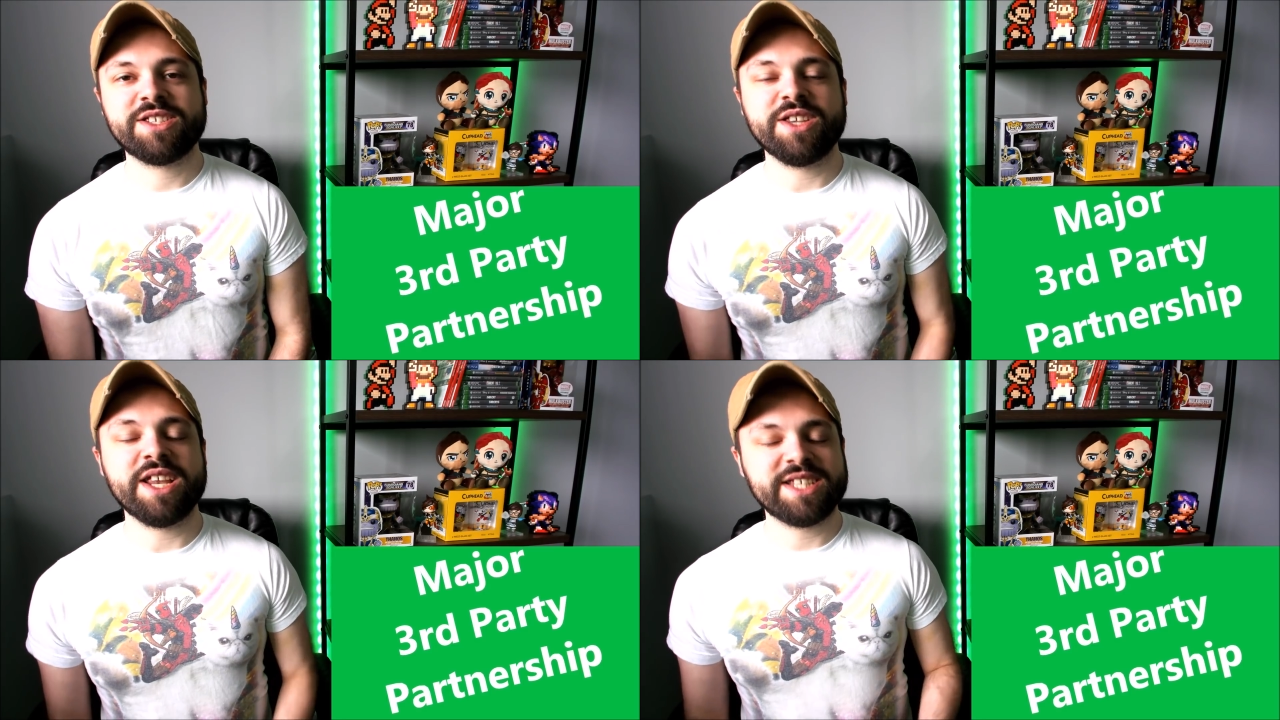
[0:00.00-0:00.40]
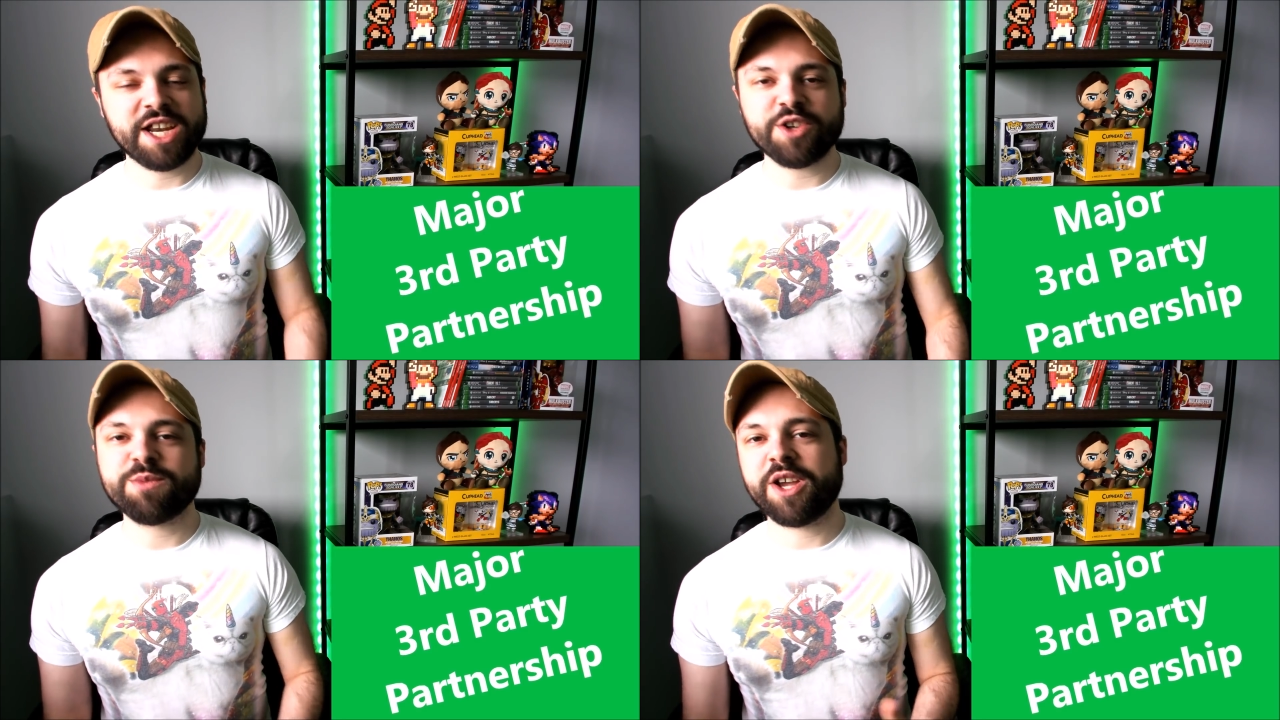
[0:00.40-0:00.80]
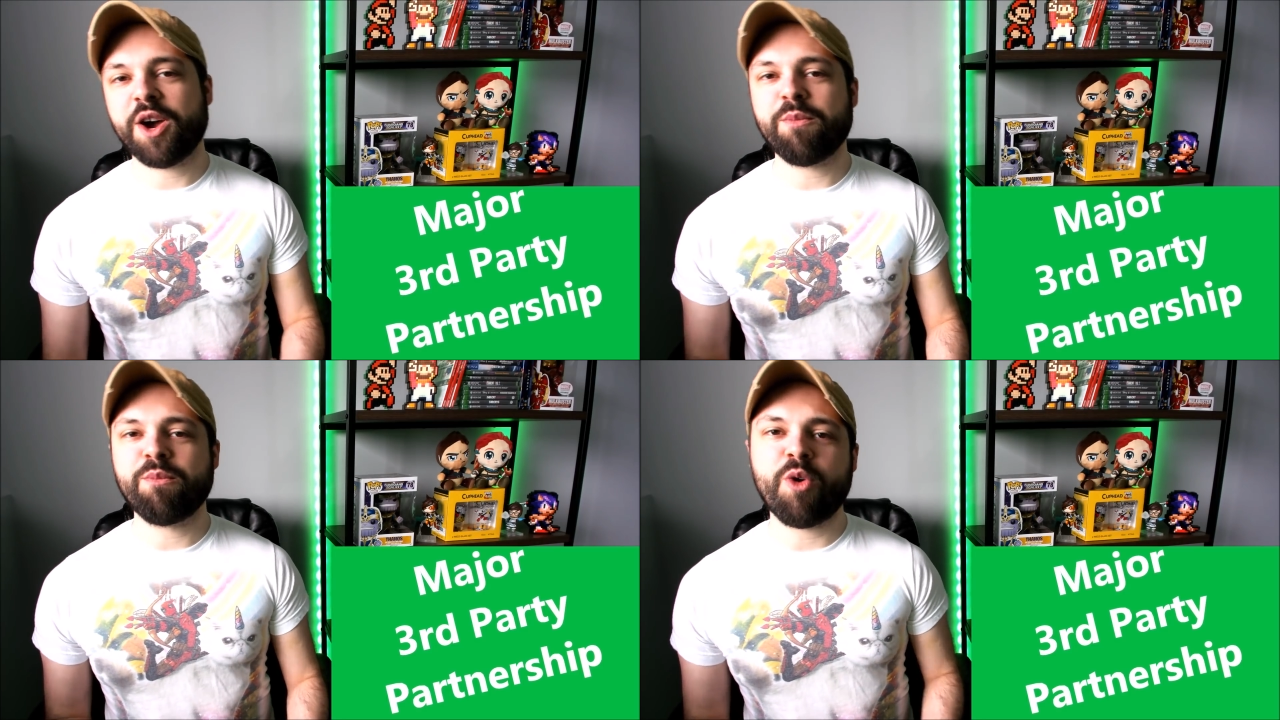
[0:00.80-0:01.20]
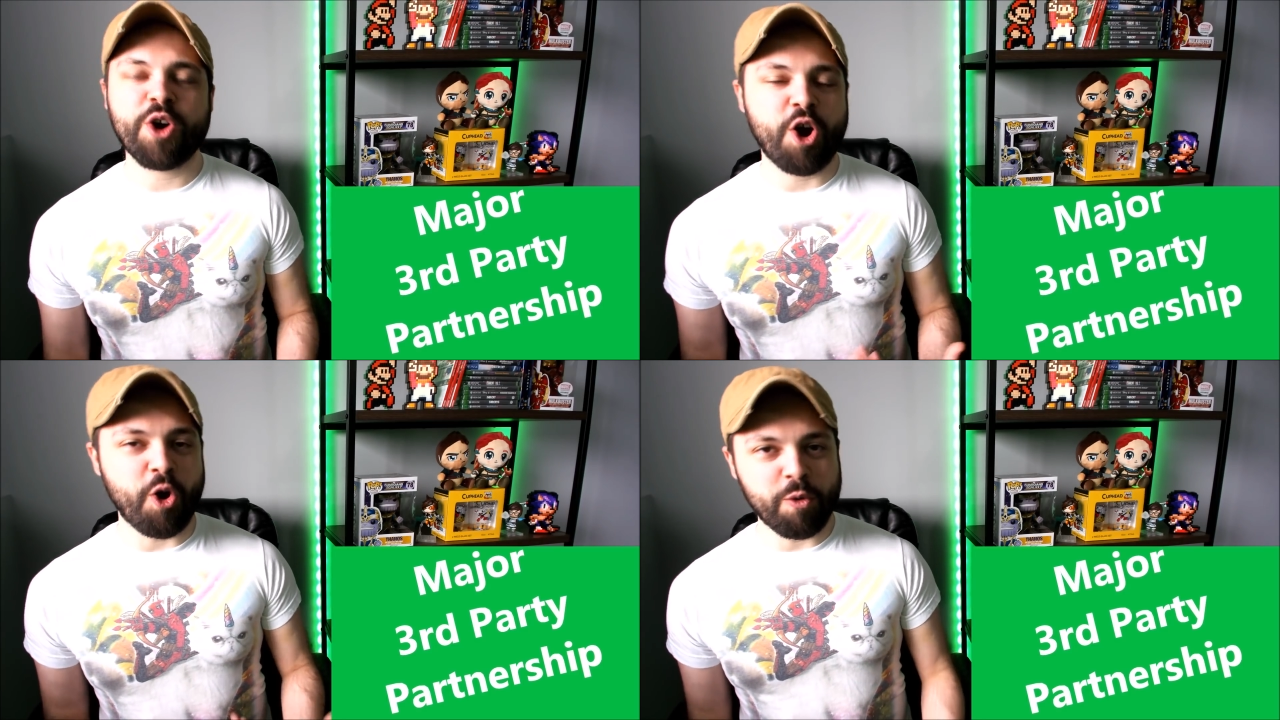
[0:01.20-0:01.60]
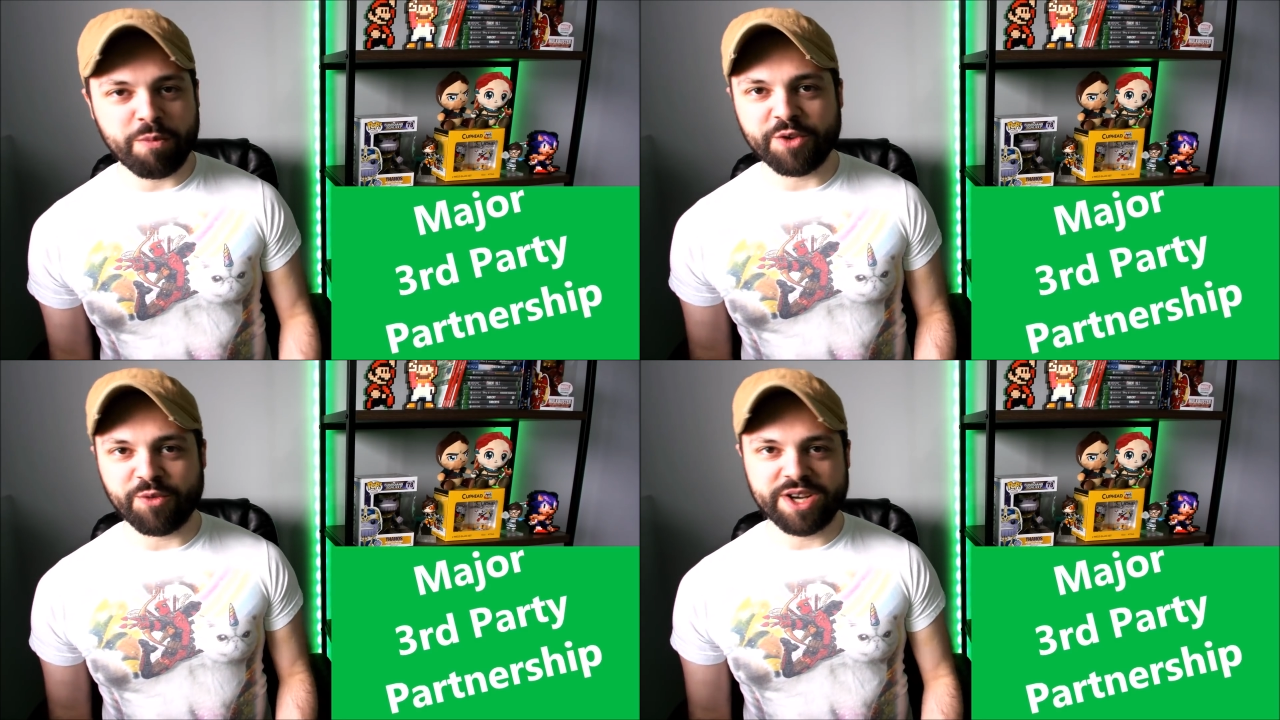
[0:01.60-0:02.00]
Nintendo's become more
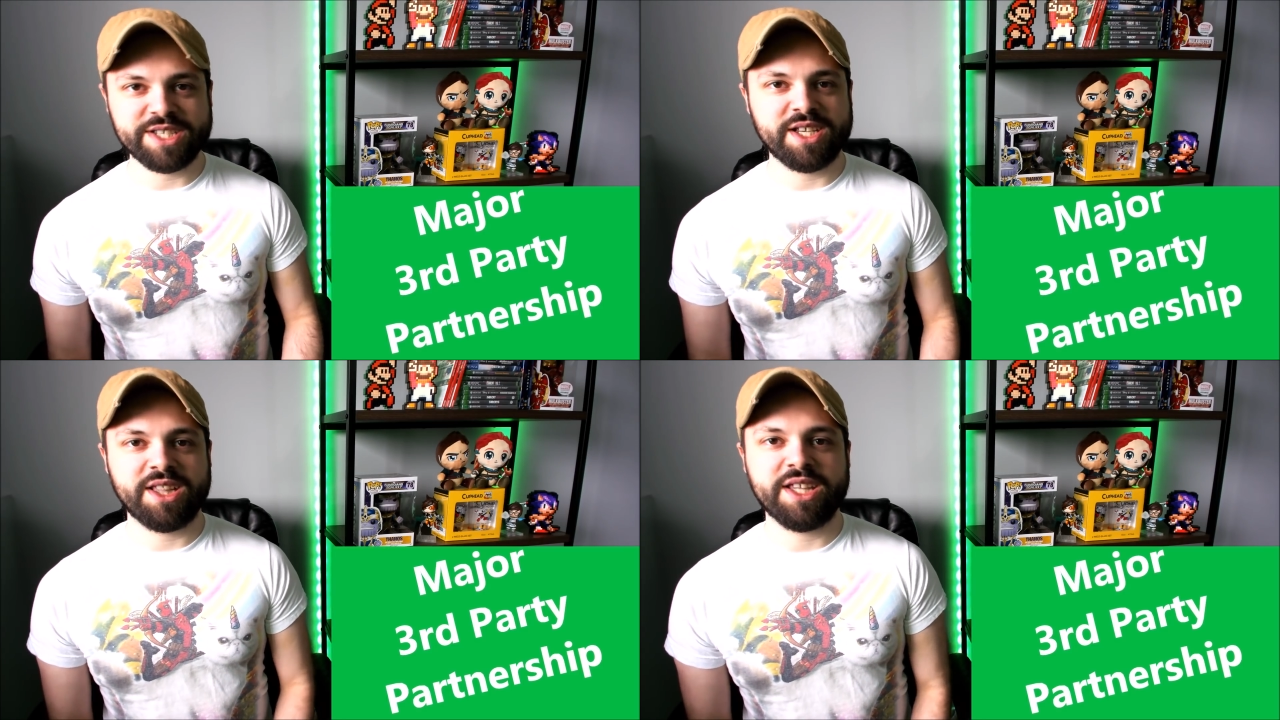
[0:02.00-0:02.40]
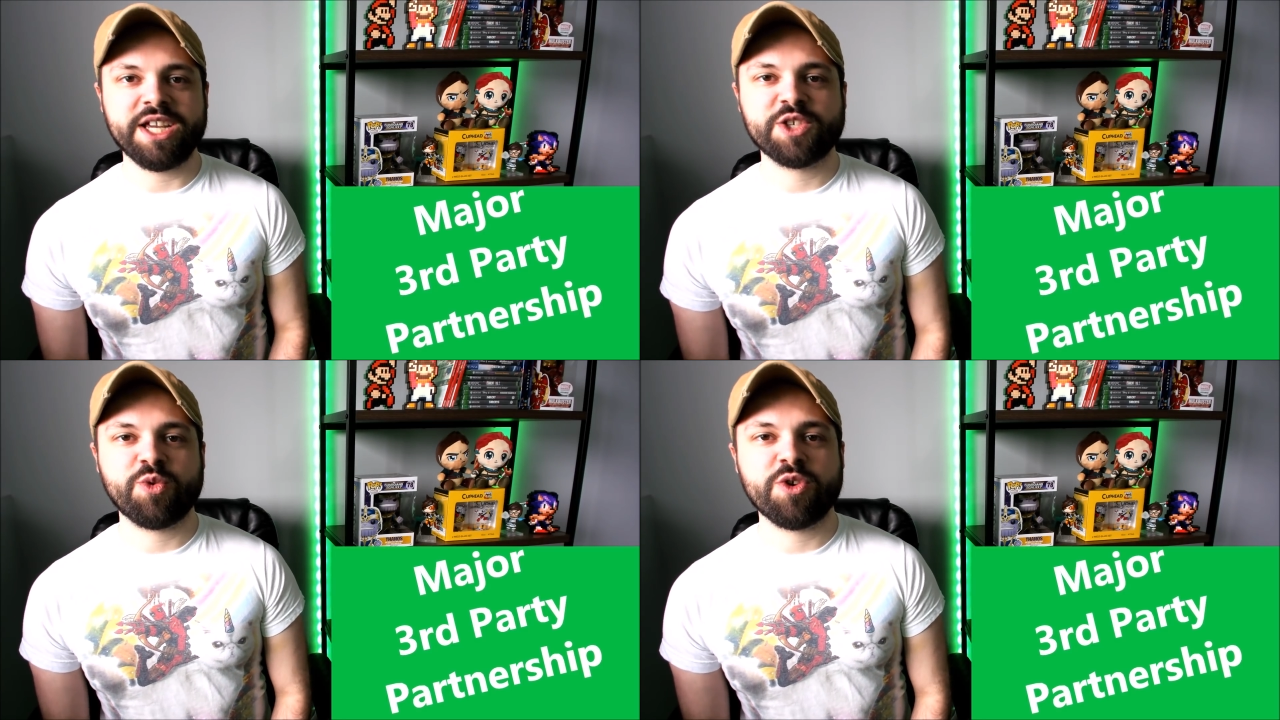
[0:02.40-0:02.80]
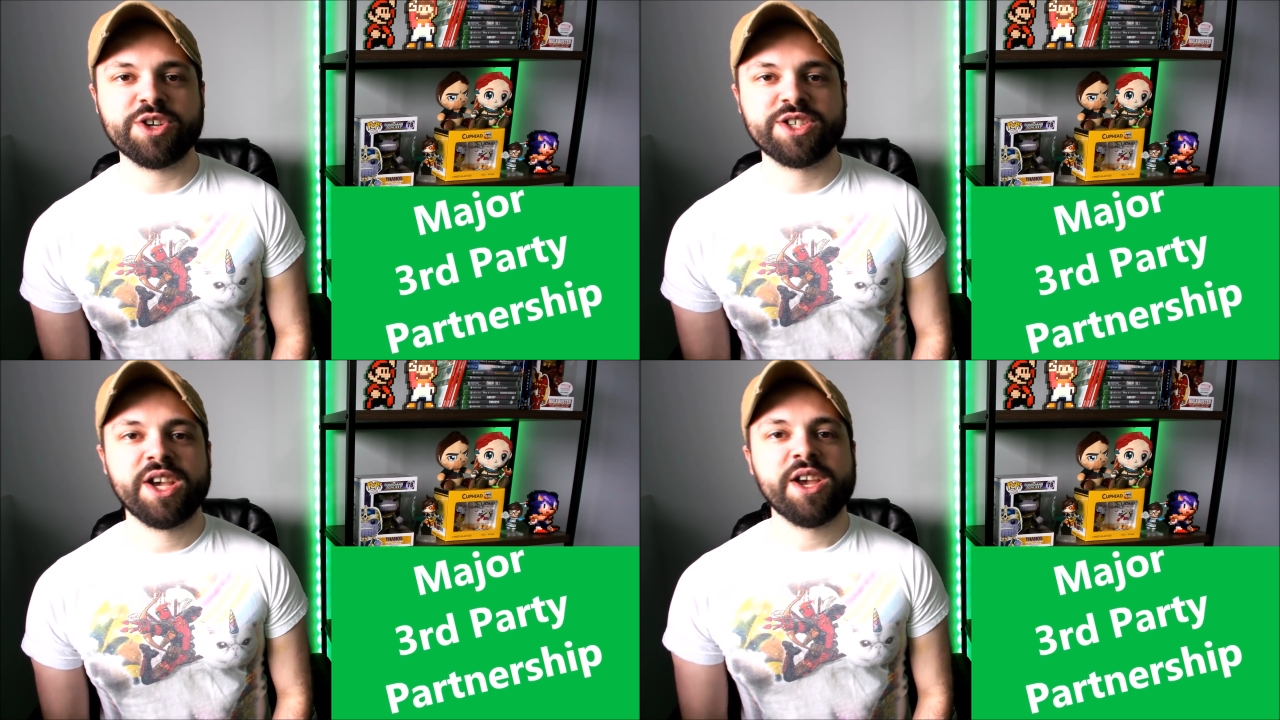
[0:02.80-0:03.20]
open recently towards